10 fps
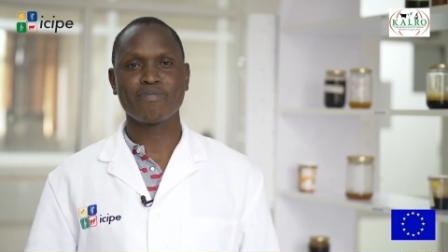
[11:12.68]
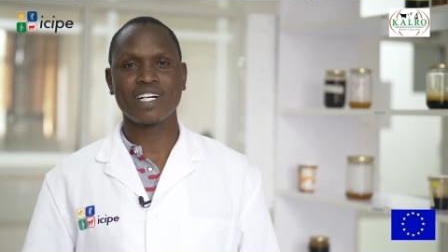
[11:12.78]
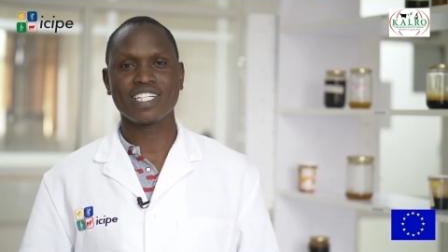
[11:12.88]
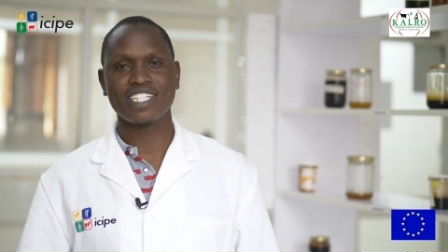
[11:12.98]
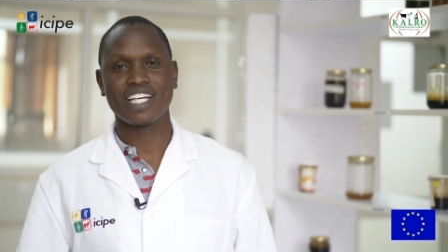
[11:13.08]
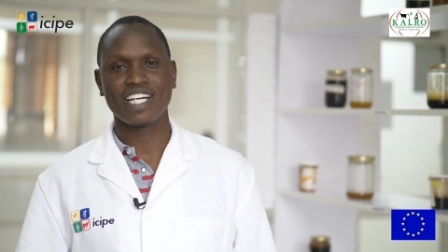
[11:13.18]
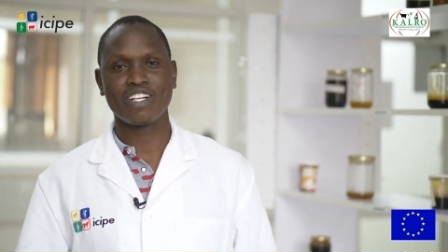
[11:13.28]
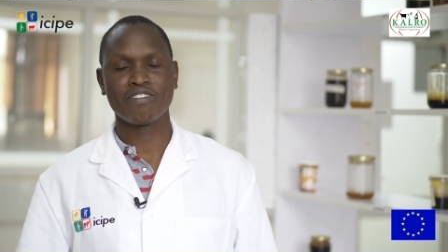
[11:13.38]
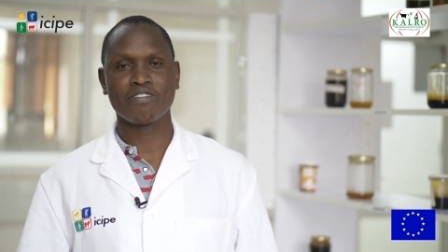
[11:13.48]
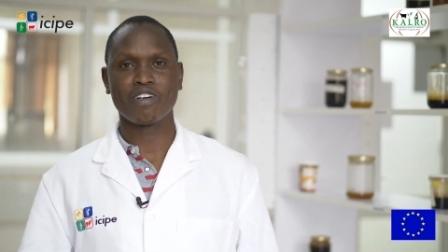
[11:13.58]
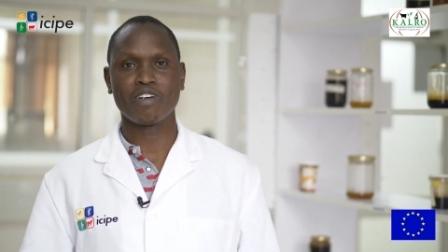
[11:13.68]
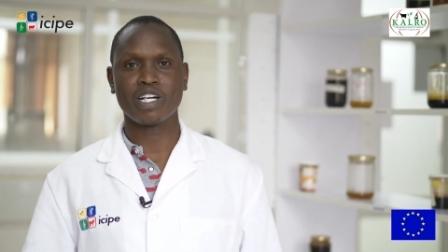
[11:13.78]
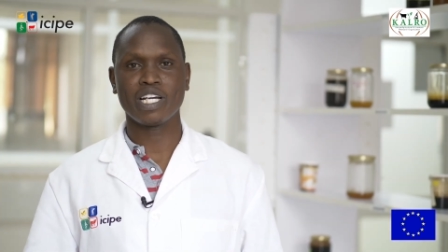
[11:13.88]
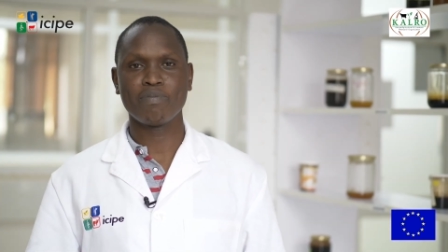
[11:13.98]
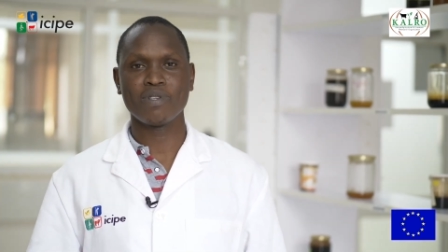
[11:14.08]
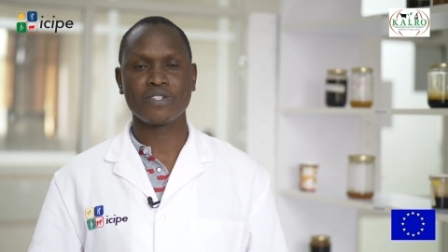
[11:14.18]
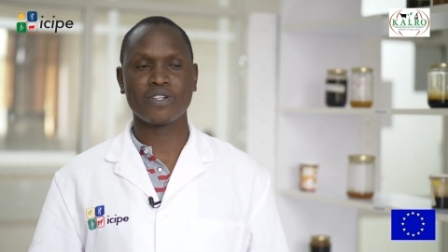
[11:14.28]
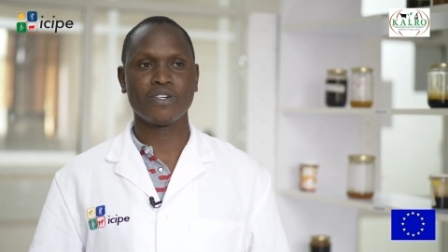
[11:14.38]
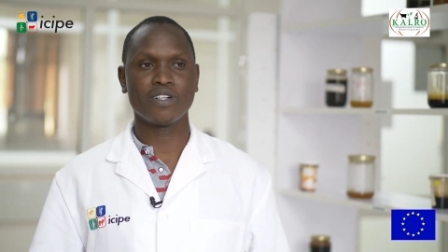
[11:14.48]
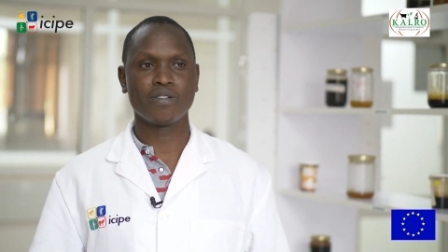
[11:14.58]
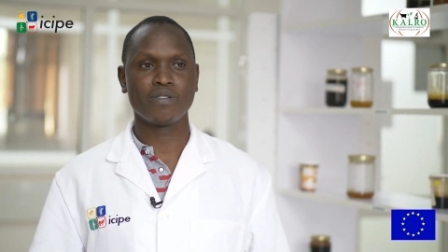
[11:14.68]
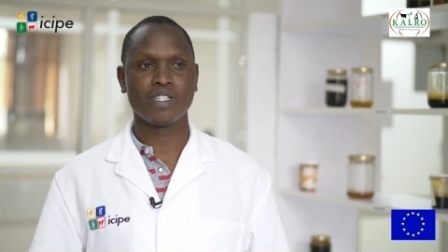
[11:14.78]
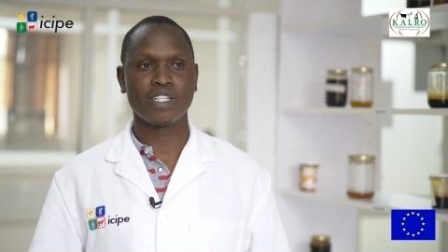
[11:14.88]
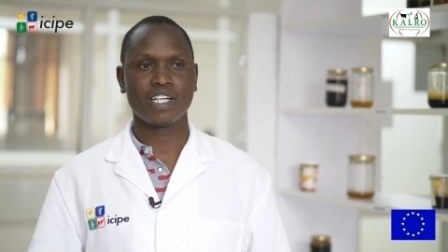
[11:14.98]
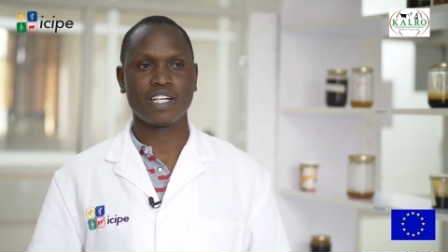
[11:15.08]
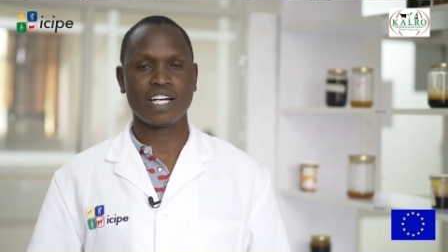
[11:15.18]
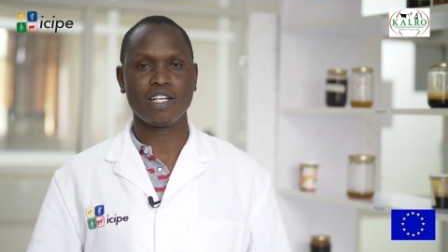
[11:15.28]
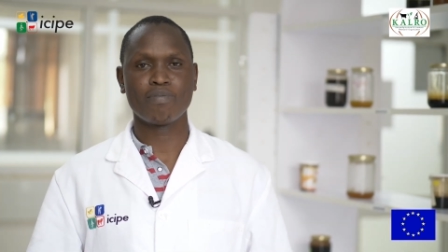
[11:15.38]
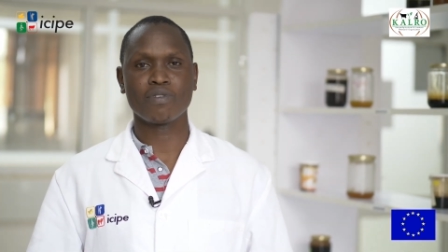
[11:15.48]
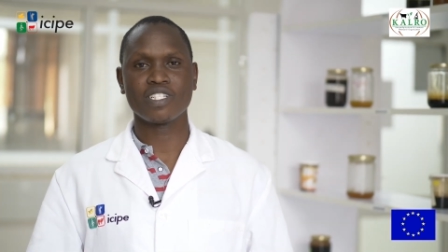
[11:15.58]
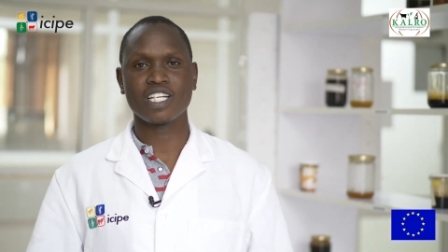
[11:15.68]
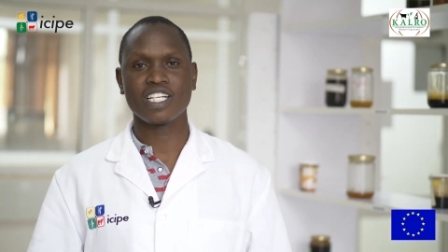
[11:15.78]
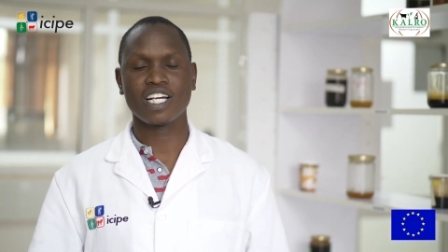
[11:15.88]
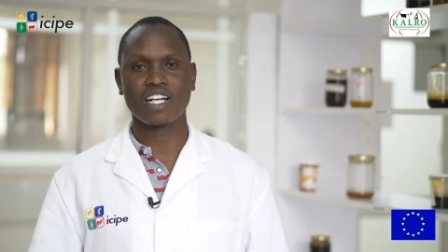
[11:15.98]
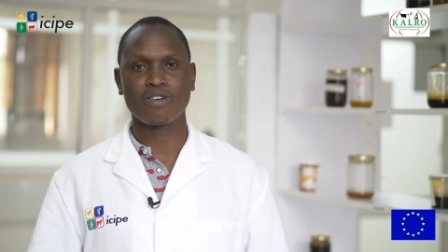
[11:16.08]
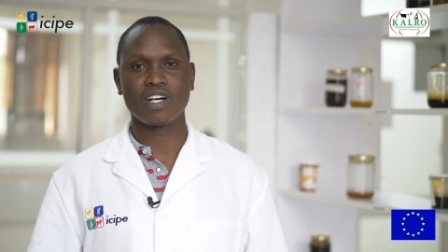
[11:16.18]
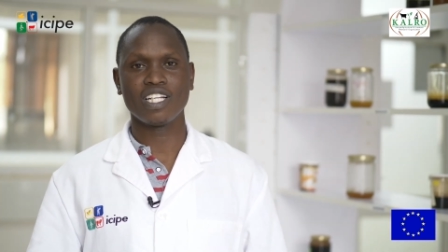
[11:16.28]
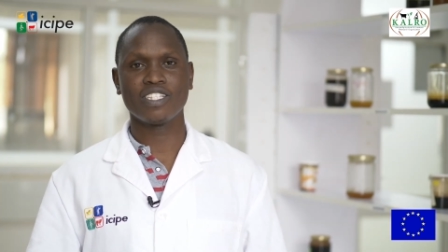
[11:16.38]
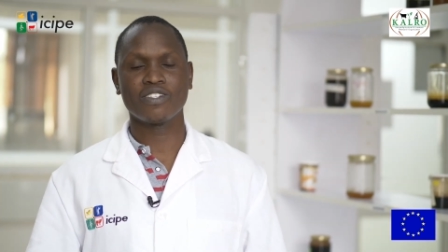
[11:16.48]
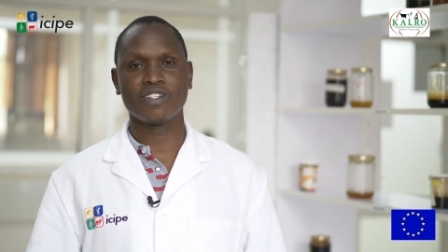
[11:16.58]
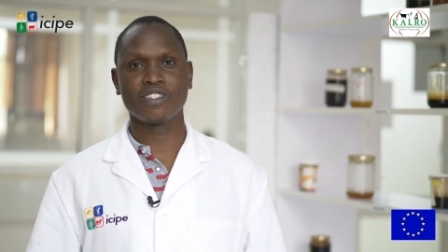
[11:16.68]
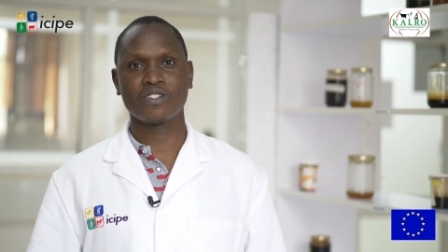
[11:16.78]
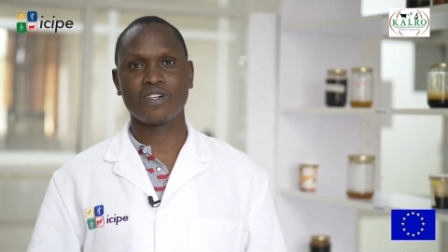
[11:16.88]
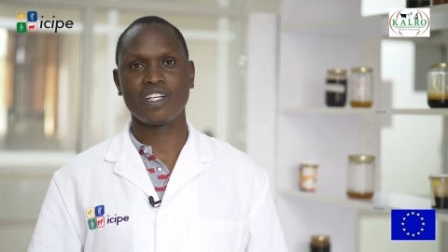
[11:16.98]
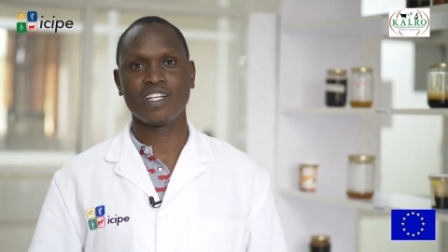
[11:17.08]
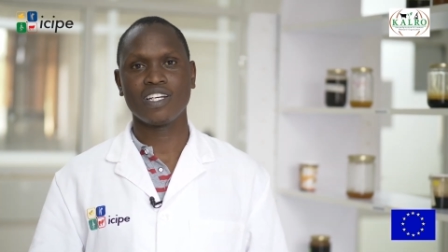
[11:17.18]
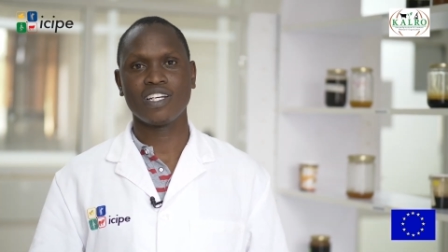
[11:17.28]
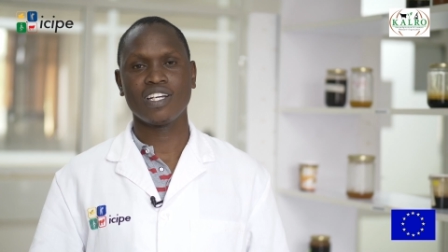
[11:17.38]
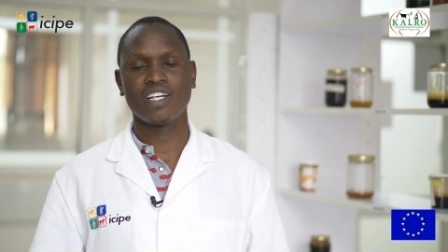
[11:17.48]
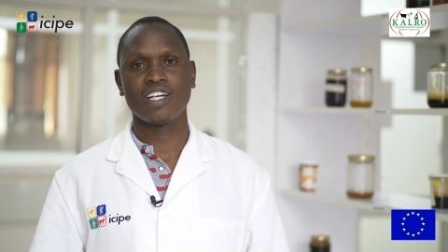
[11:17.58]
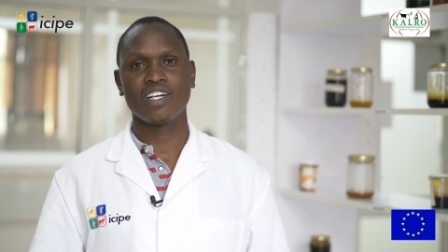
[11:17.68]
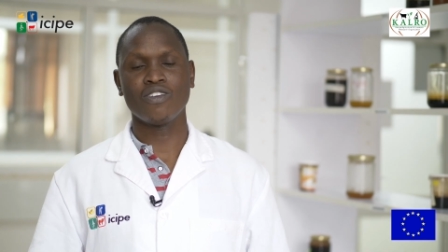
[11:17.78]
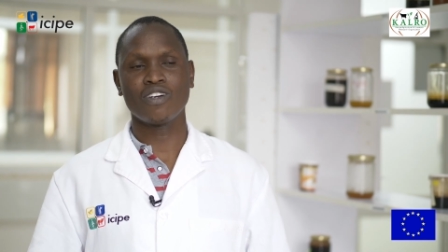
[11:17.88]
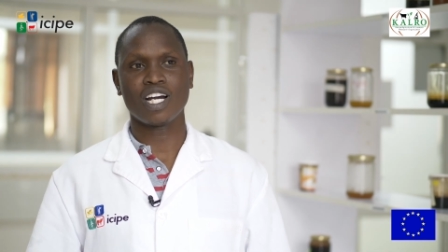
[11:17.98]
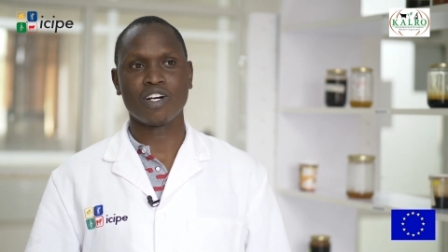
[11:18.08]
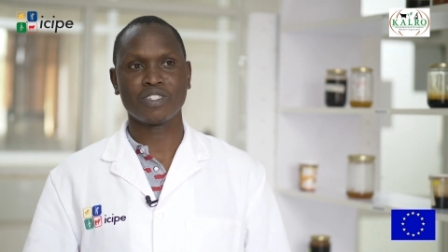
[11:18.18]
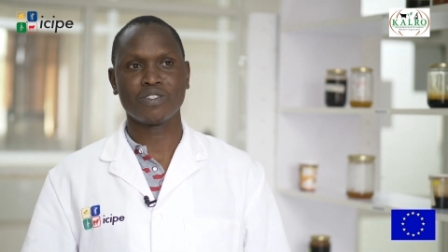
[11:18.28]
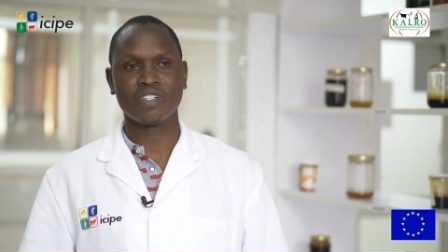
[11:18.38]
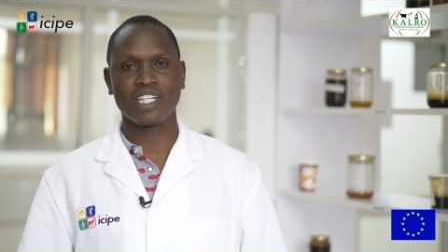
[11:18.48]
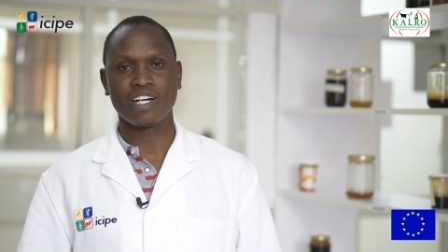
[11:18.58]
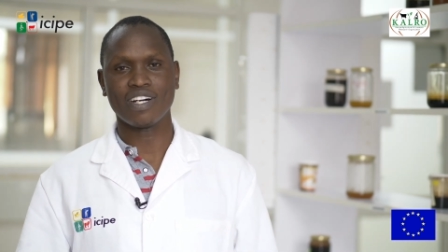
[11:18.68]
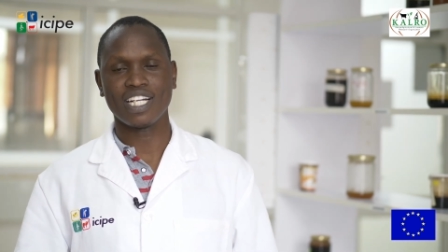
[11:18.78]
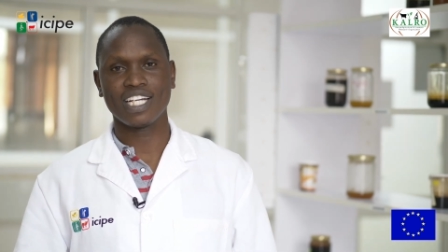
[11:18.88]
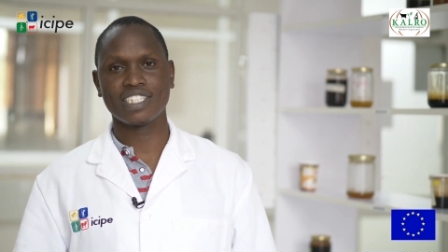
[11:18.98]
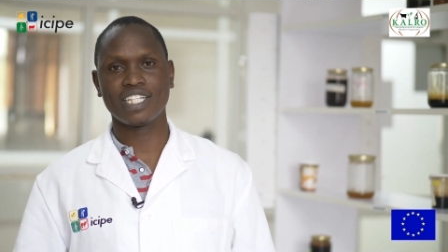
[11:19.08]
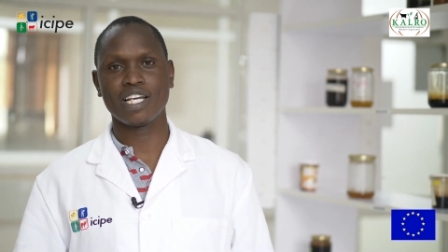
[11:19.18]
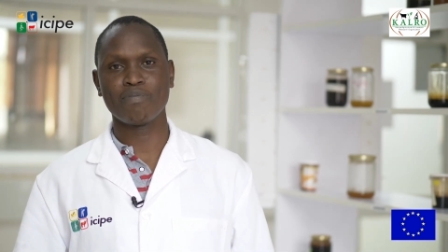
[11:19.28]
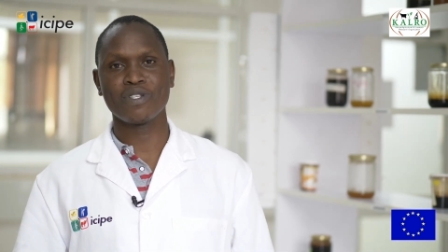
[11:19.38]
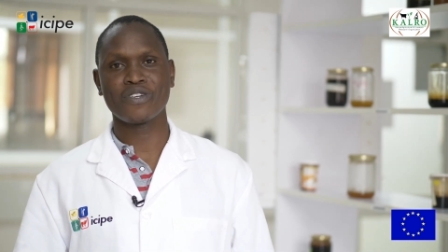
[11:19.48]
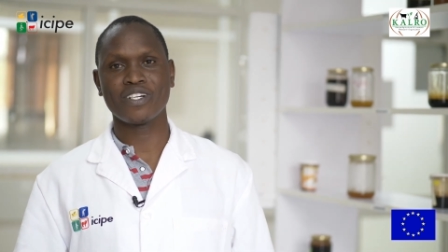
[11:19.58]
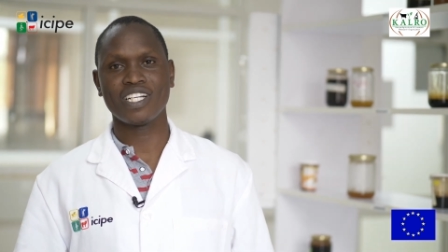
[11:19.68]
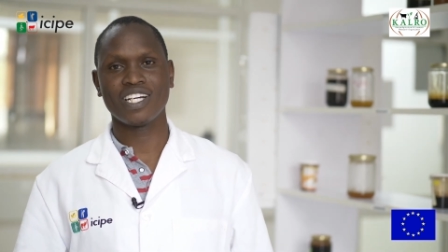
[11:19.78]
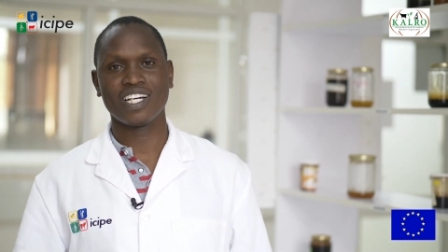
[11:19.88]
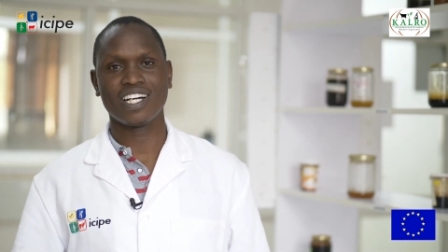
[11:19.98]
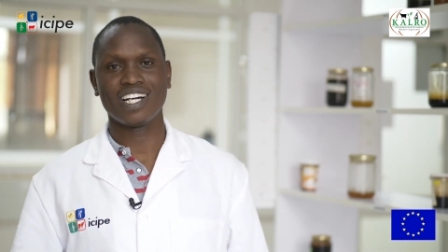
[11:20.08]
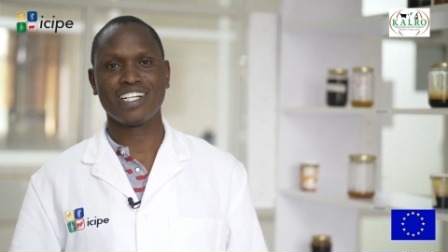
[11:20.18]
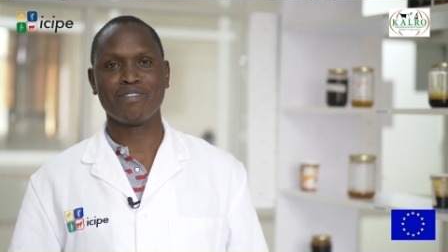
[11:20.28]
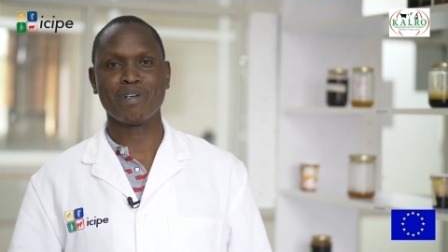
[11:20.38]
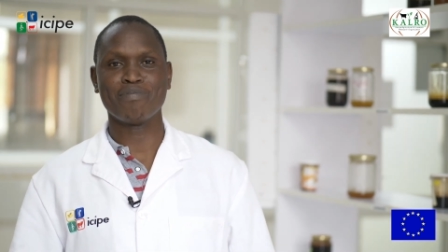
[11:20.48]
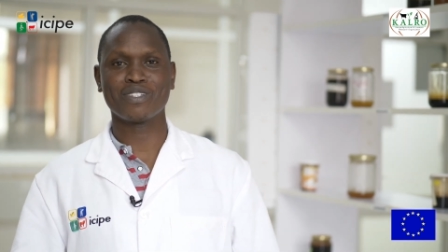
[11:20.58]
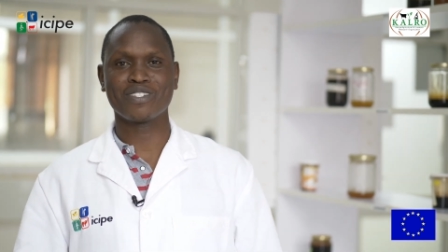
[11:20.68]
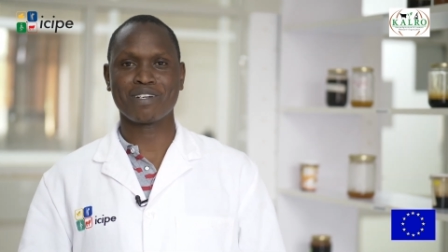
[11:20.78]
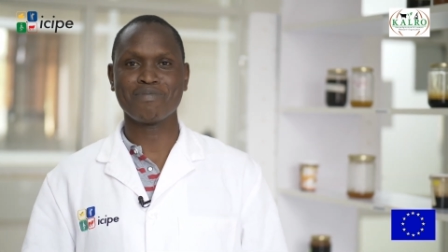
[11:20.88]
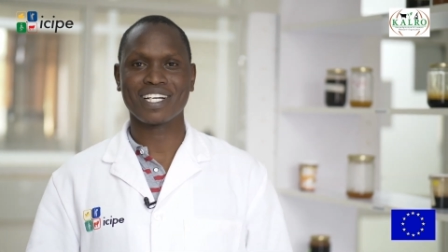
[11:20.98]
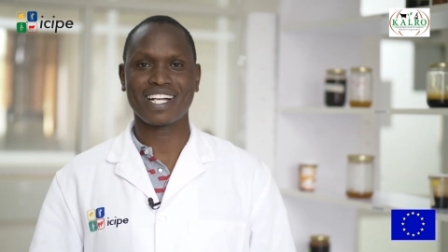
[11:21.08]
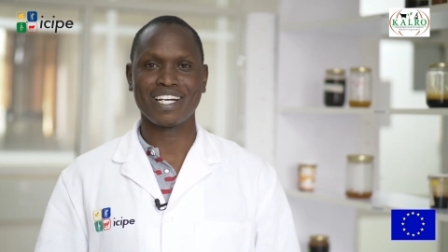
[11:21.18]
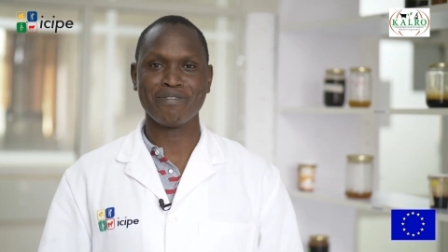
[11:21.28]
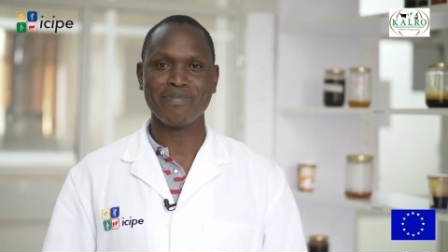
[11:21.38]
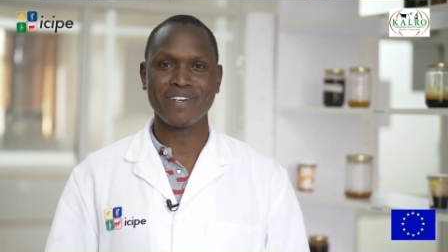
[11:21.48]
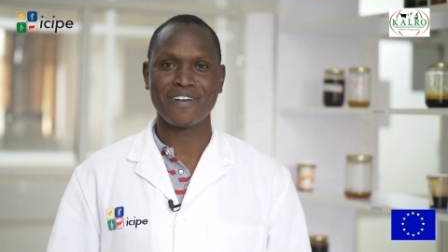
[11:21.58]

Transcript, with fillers: marks the end of our episode on and processing and quality control. Look out on our next episode and remember to subscribe.